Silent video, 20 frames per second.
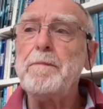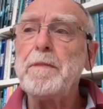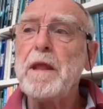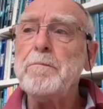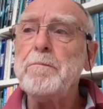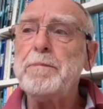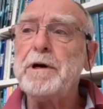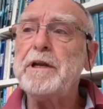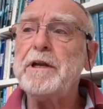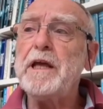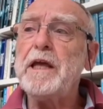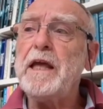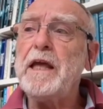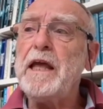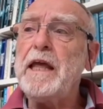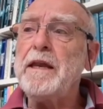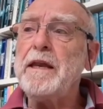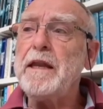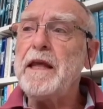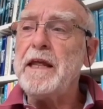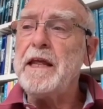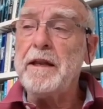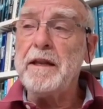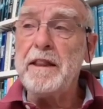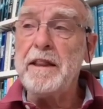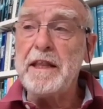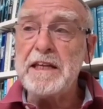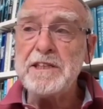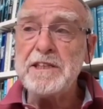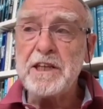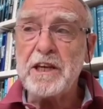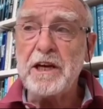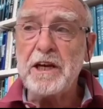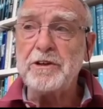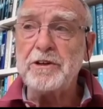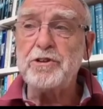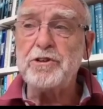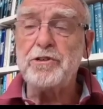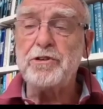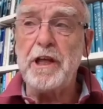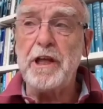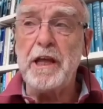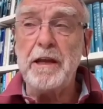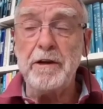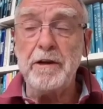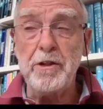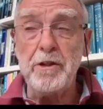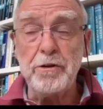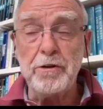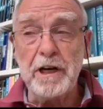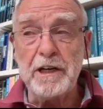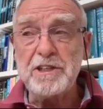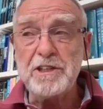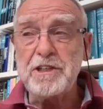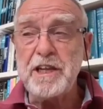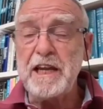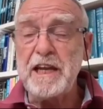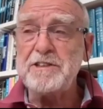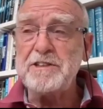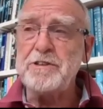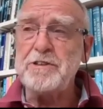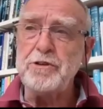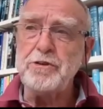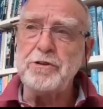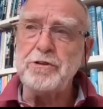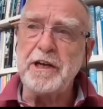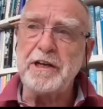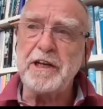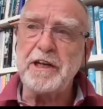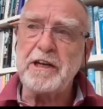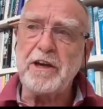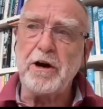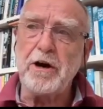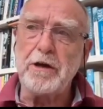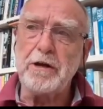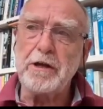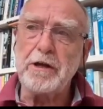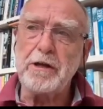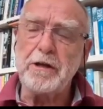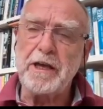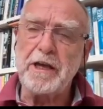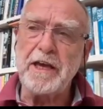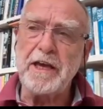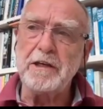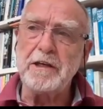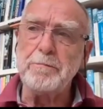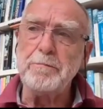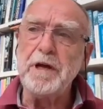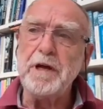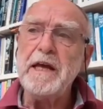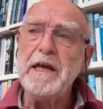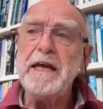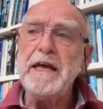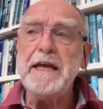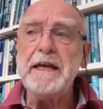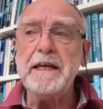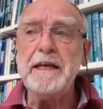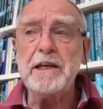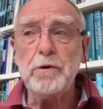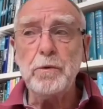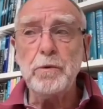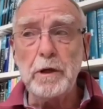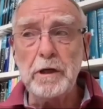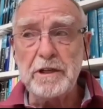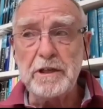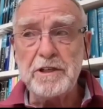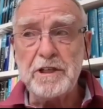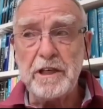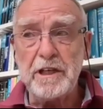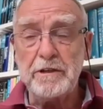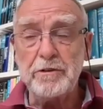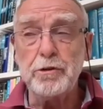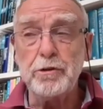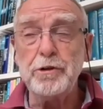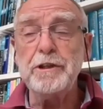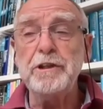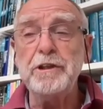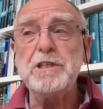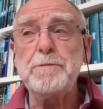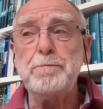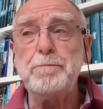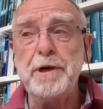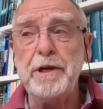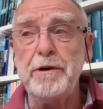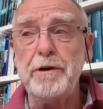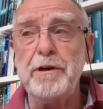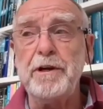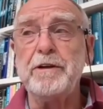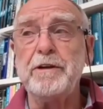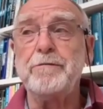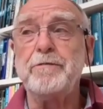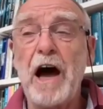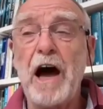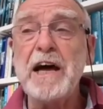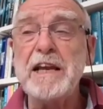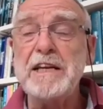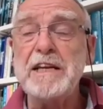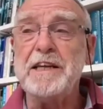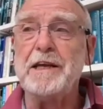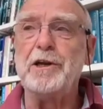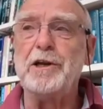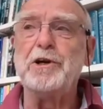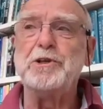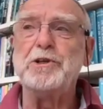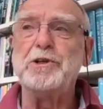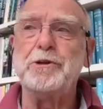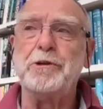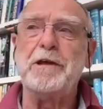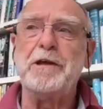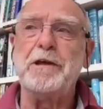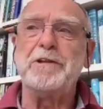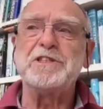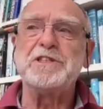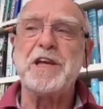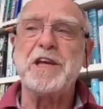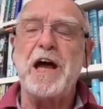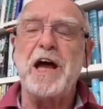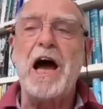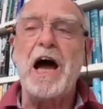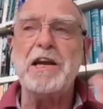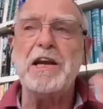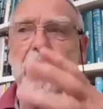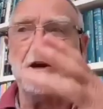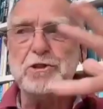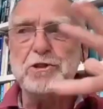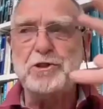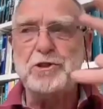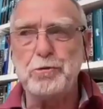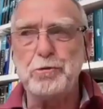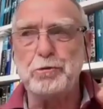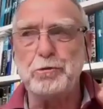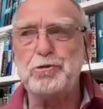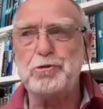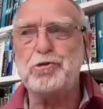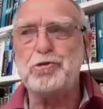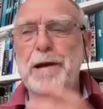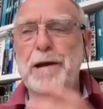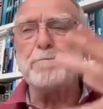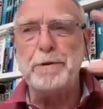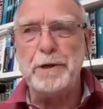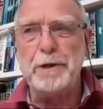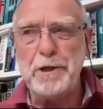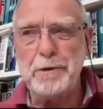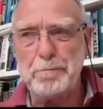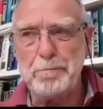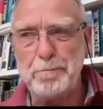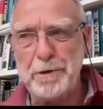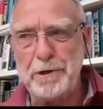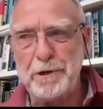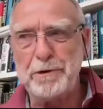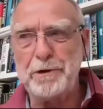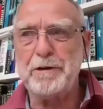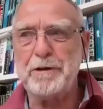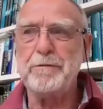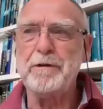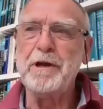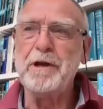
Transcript: But in this country, in the United States, in the United Kingdom, inequality during this period of this ideological trampoline period,